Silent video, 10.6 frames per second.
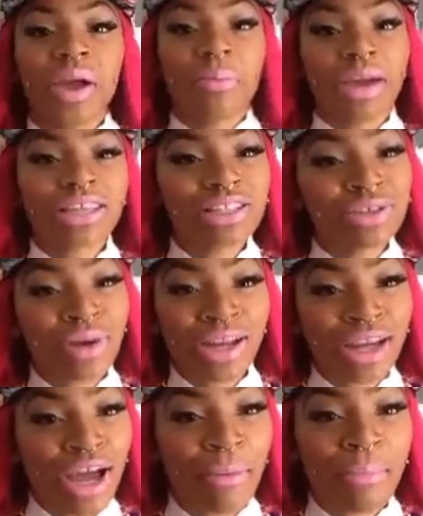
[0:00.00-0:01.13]
Basically right
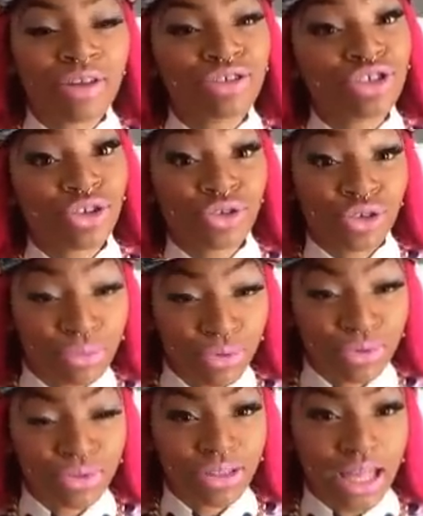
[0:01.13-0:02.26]
now I'm about to show you the
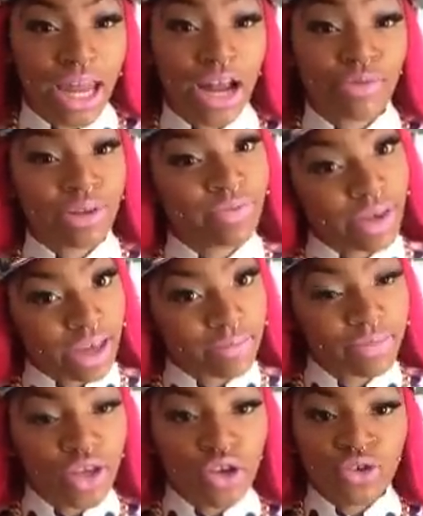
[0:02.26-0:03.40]
boots that I revamped.
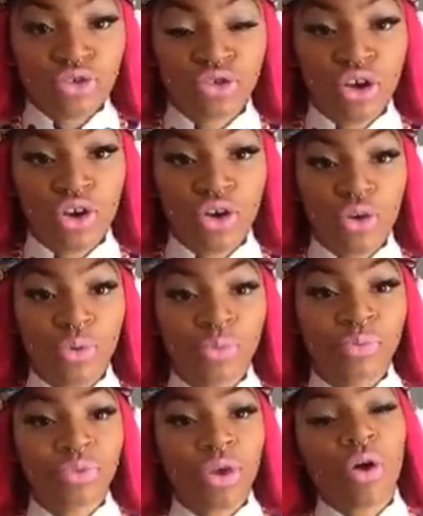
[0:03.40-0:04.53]
So
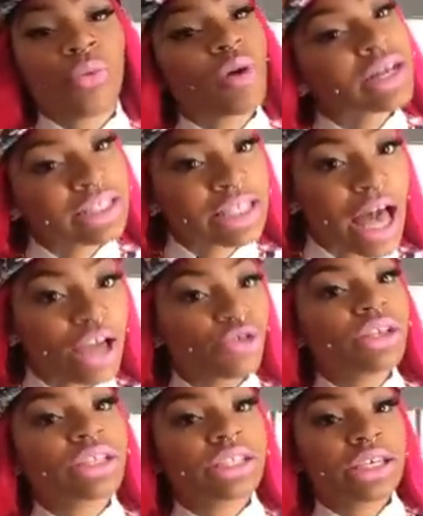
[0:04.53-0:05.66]
on one side you
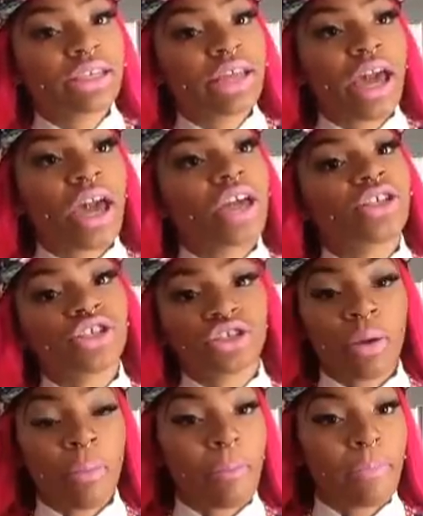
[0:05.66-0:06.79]
can see that it's just
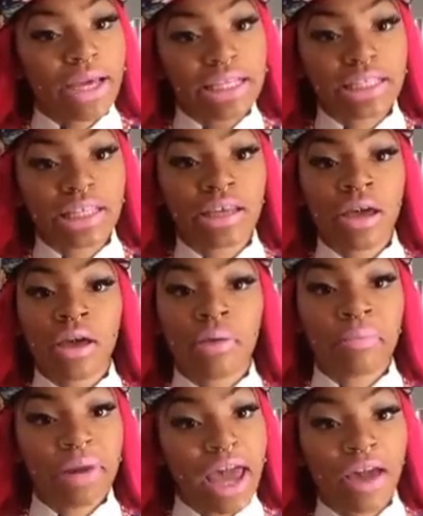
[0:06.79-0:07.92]
a basic
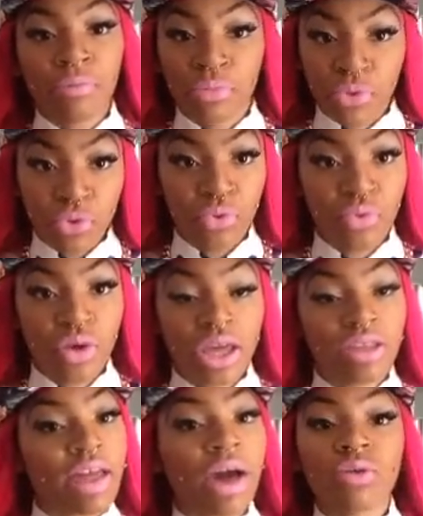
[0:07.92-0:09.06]
black boot,
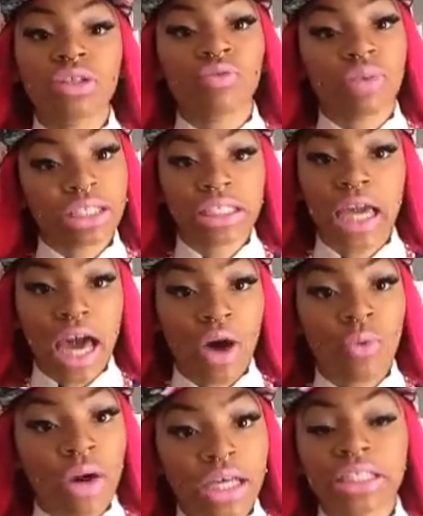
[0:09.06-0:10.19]
and that was originally how
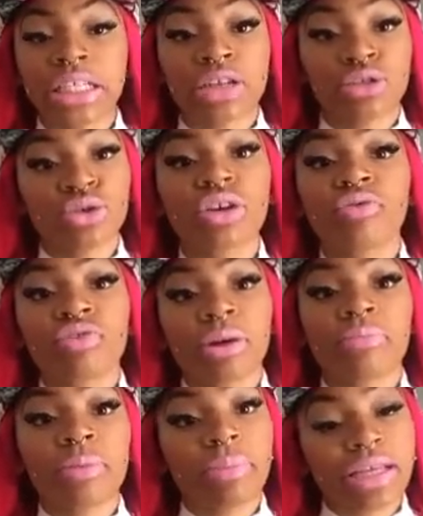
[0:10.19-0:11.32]
it was, and I took it
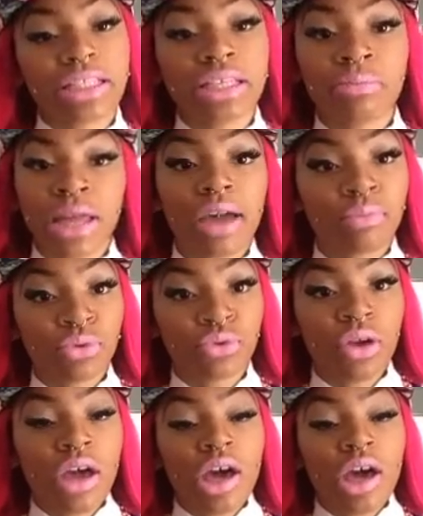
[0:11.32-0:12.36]
from the basic black boot